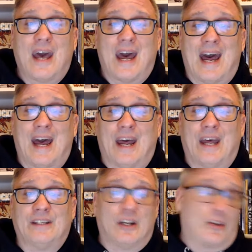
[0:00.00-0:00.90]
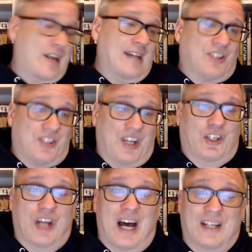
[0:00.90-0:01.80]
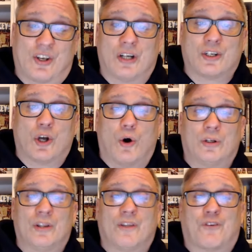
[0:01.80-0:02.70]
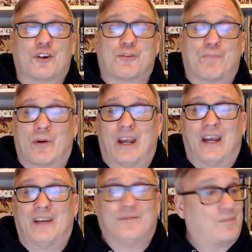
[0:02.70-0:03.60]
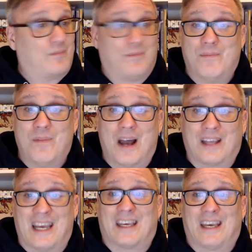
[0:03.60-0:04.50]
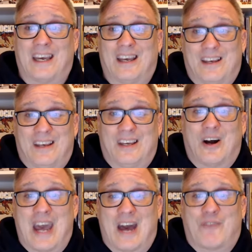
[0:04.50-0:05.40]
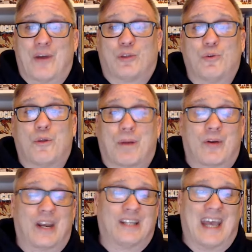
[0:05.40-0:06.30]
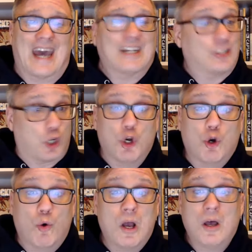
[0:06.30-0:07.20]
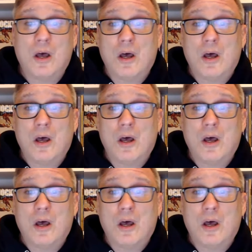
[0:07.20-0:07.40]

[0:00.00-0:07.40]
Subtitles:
And, you know, they had six shots on goal in the first period. I think, you know, halfway through the period, they had two.